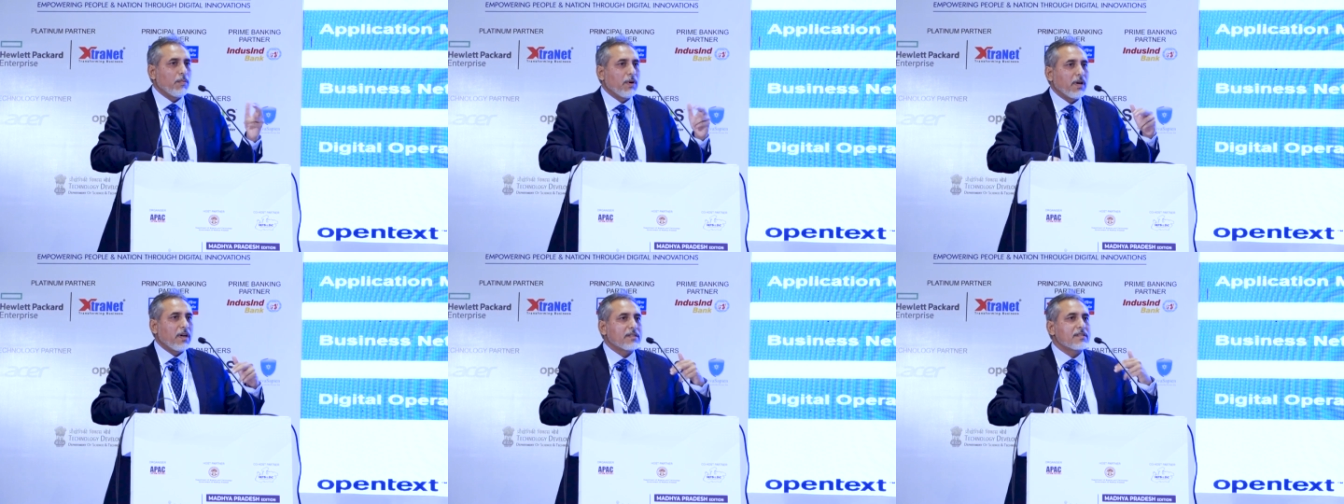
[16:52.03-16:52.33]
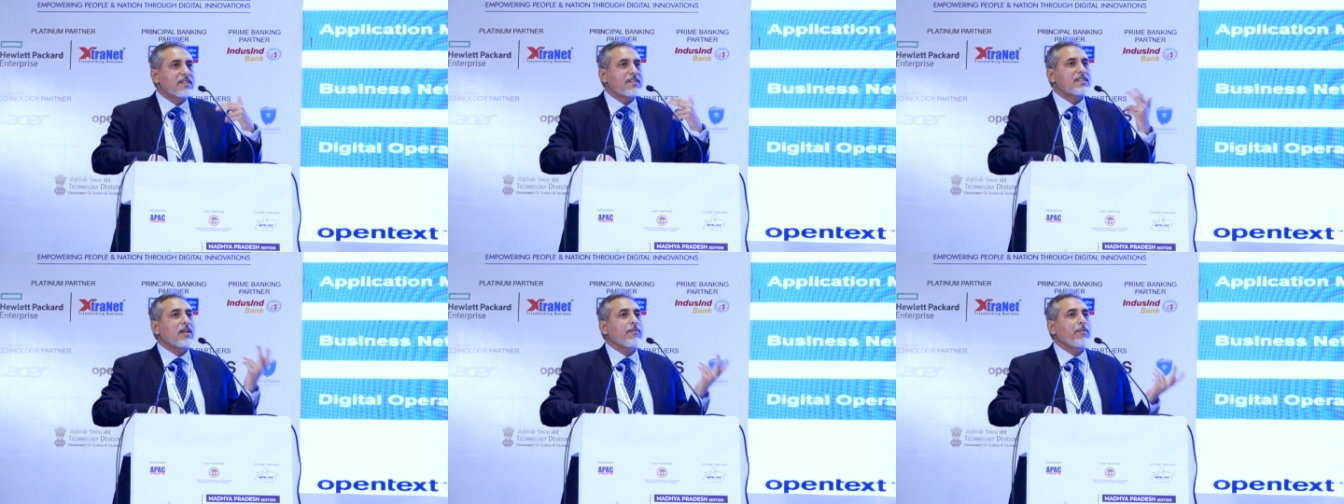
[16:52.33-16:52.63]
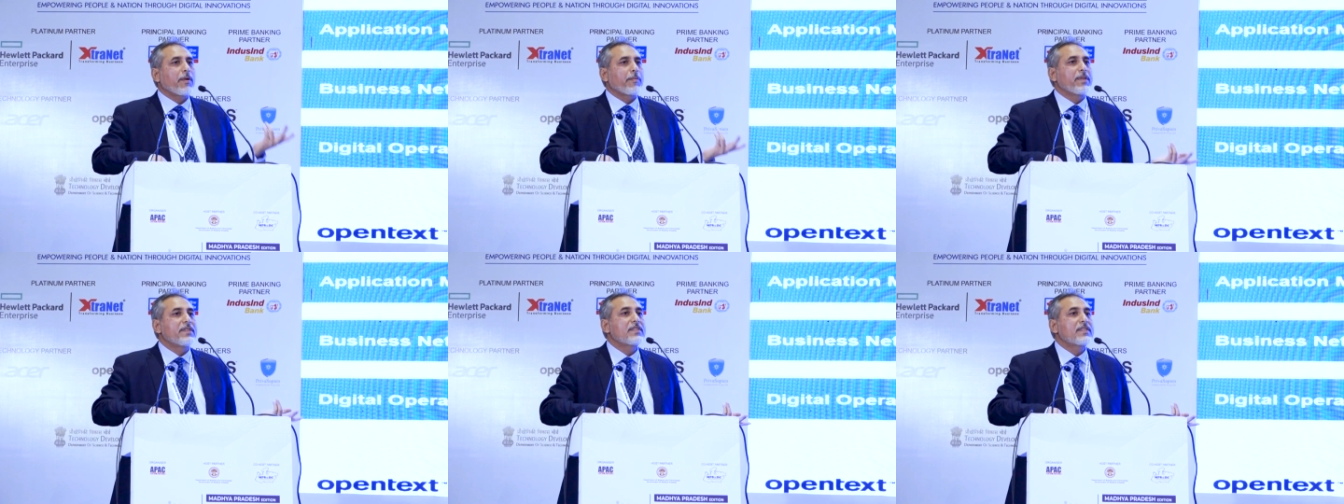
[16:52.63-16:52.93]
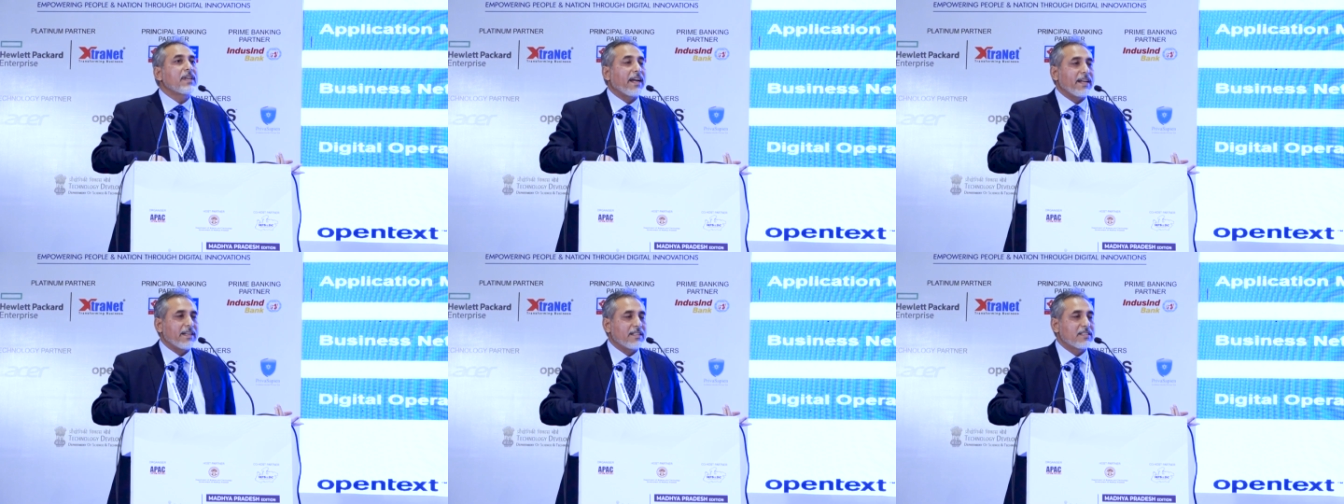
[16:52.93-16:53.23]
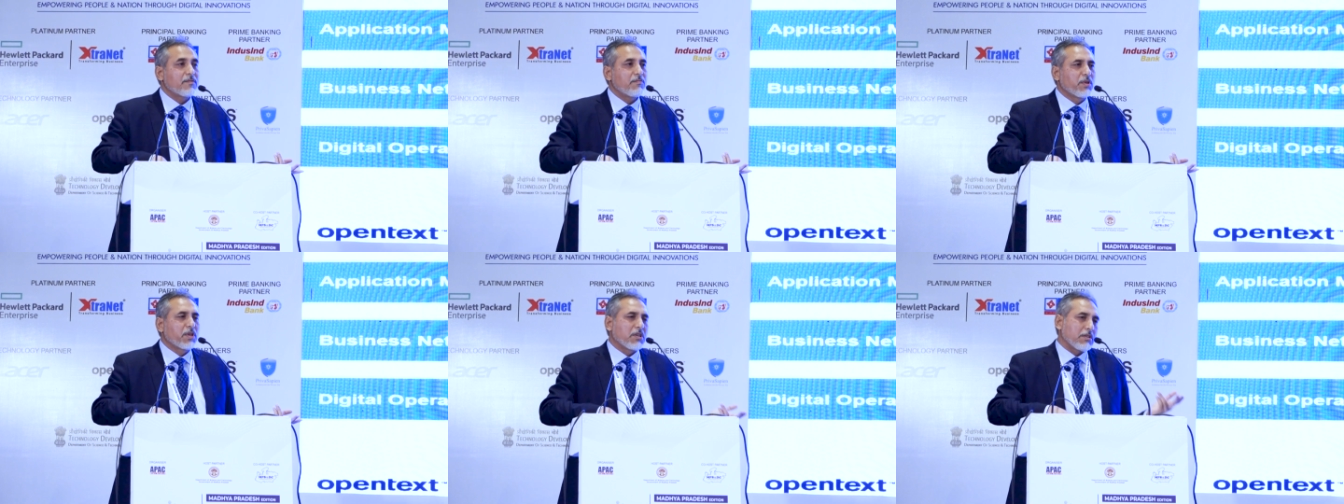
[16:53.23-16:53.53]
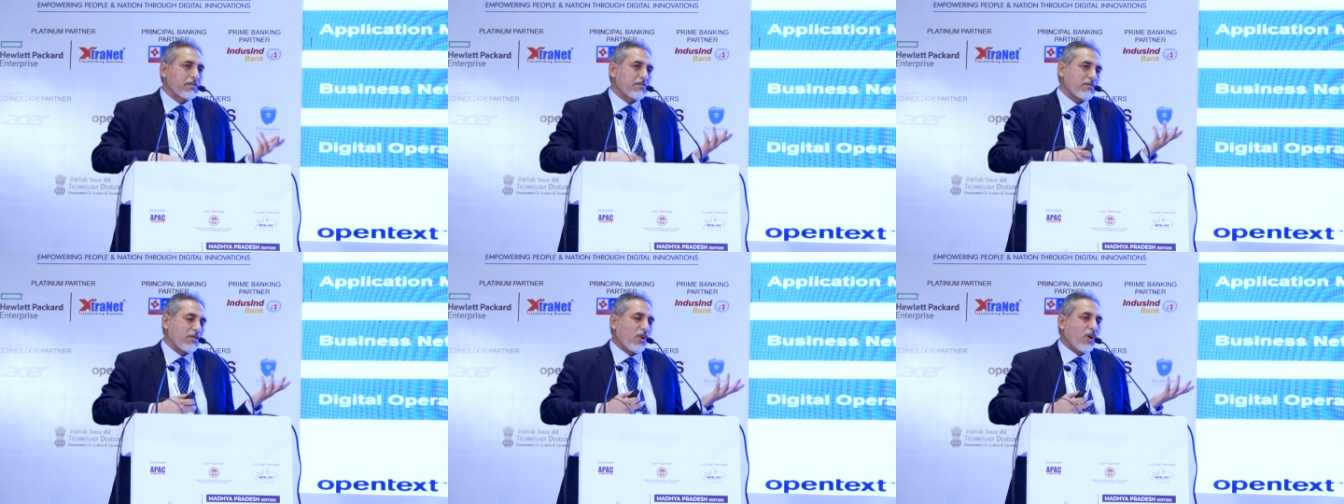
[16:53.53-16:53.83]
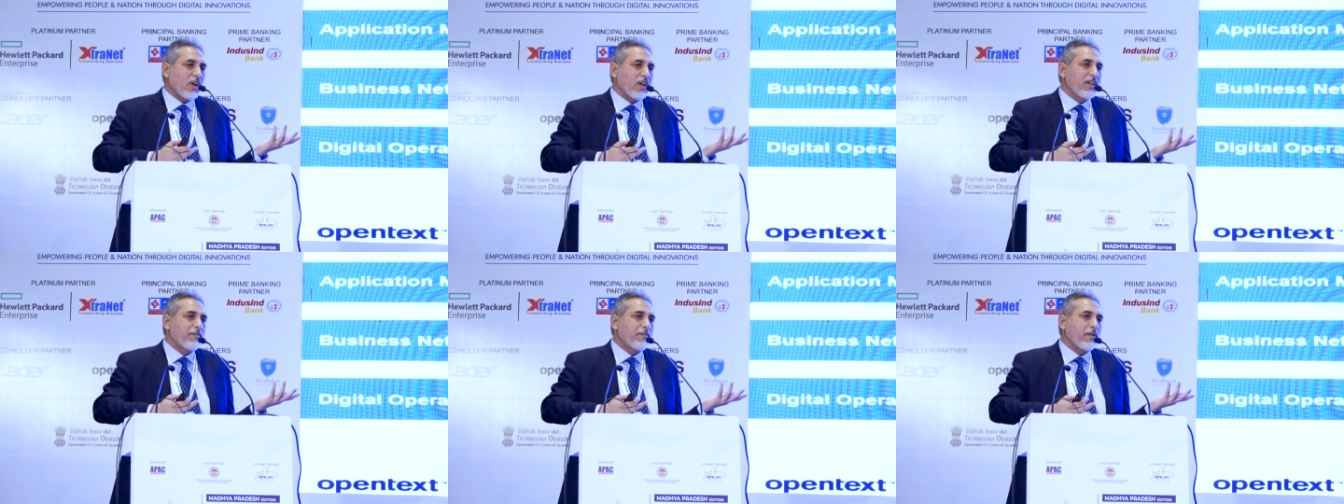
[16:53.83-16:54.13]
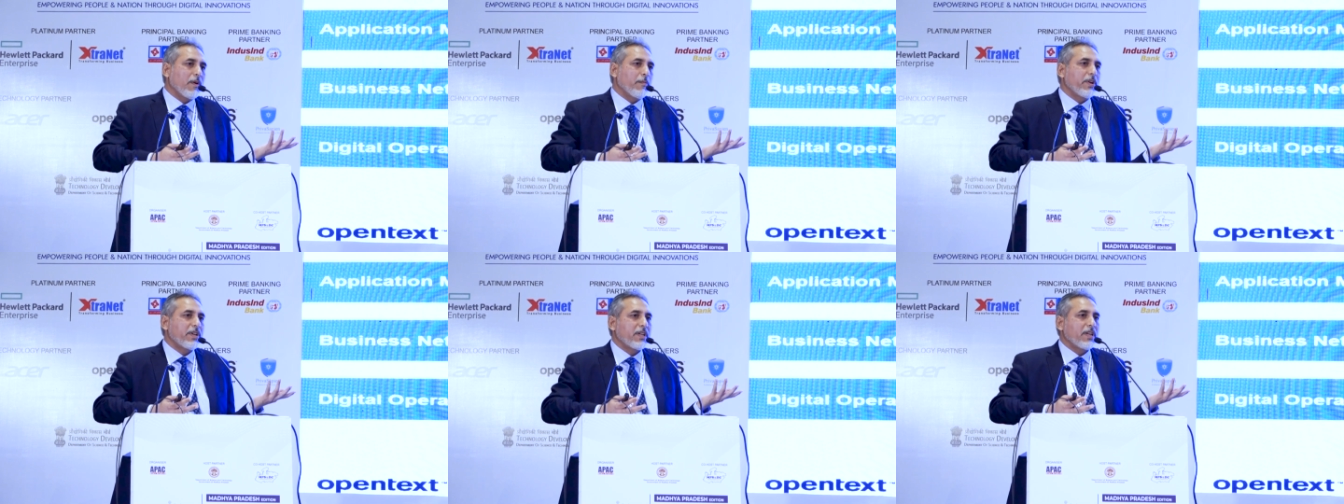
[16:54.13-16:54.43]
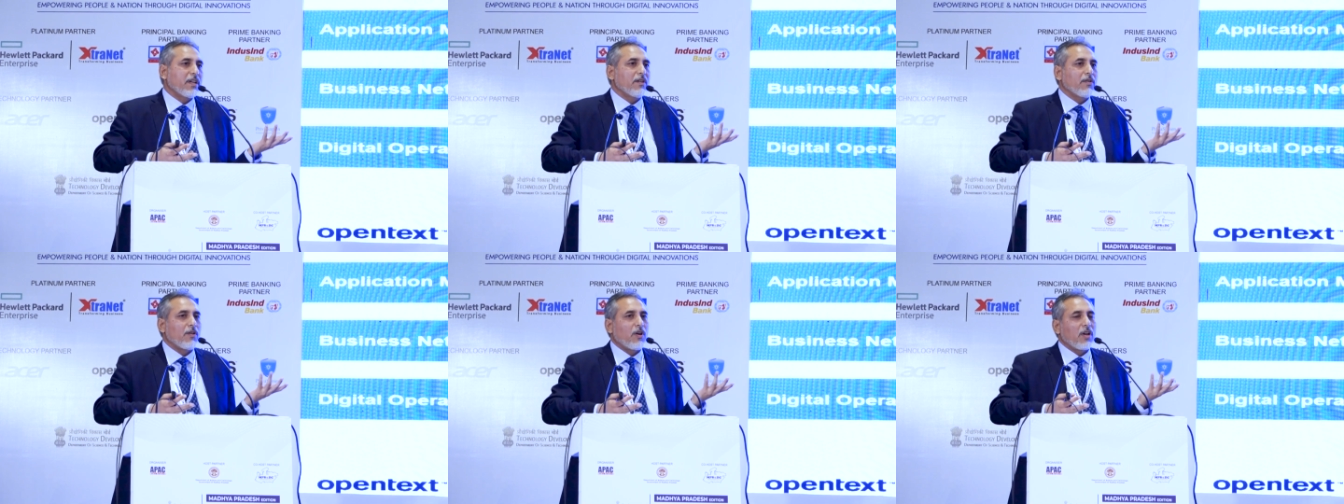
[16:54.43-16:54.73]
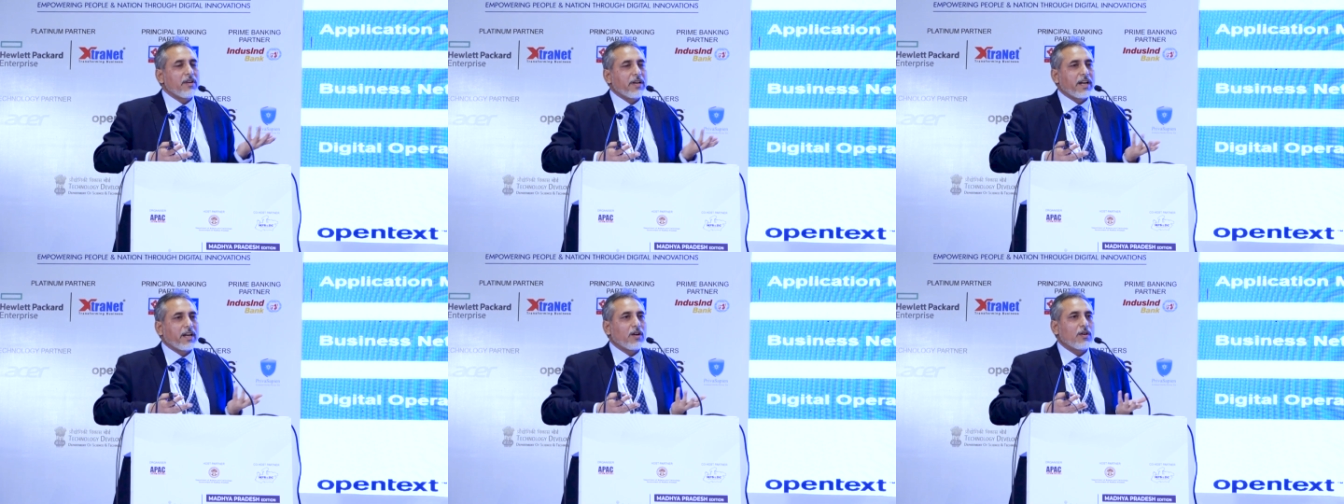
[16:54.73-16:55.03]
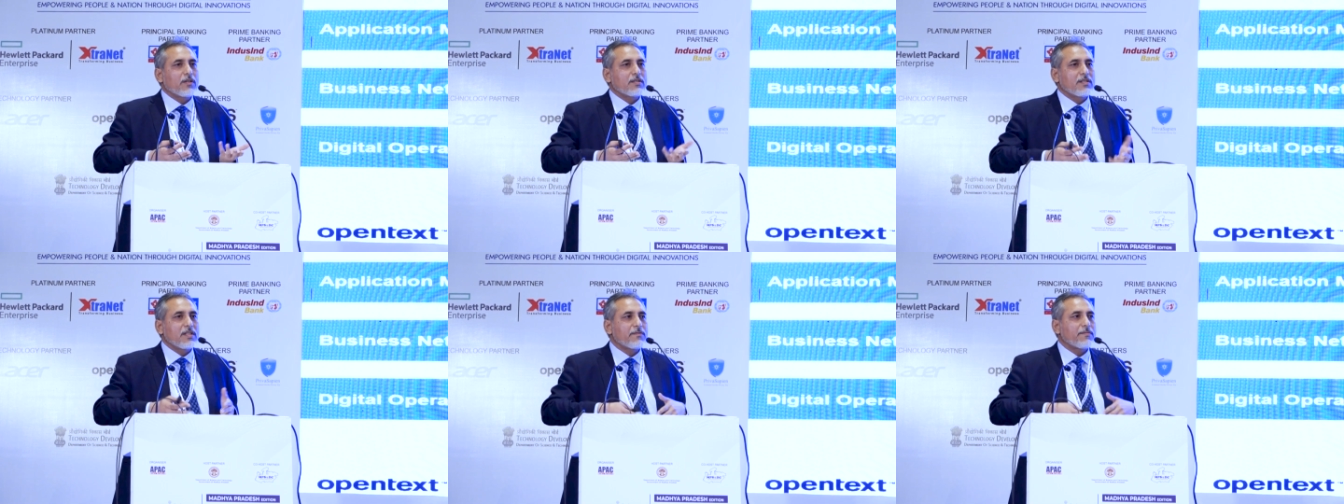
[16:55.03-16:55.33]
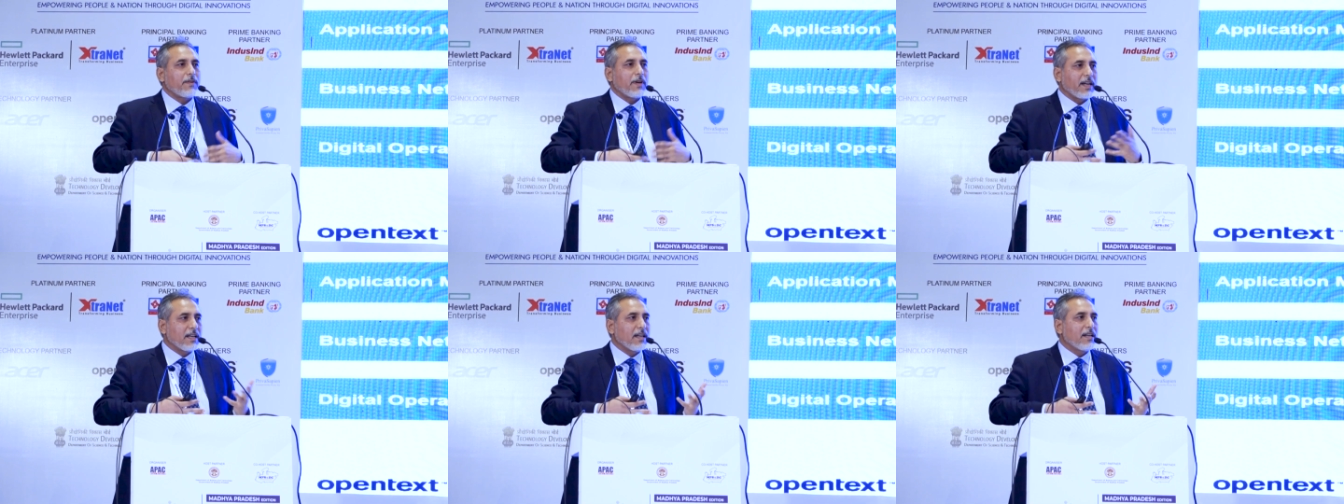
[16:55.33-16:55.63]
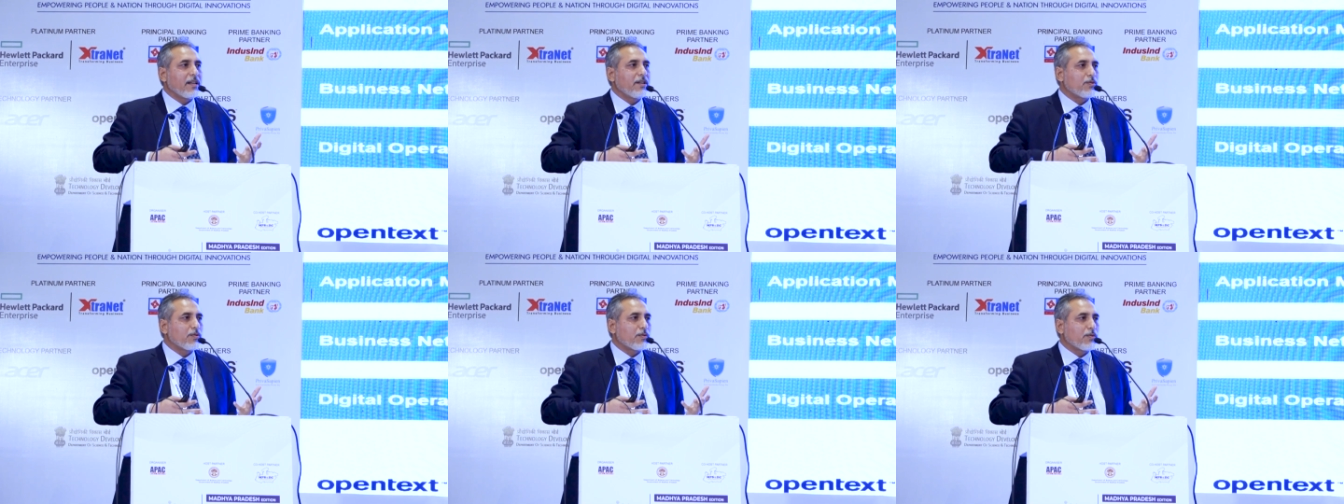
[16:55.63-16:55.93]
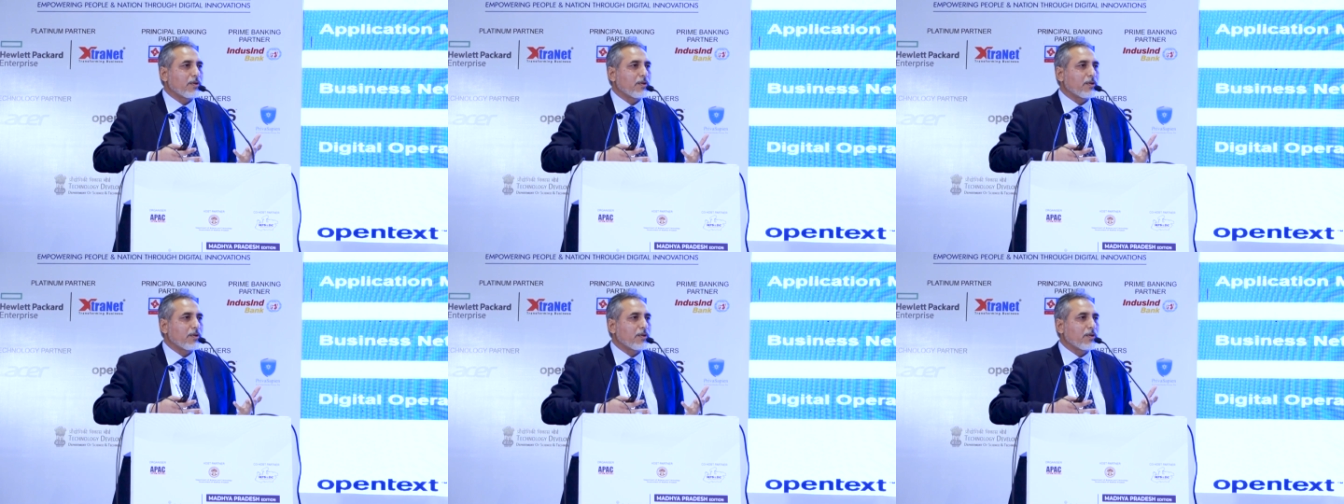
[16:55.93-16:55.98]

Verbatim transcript: uh, system of insights because all information, all records is finally to,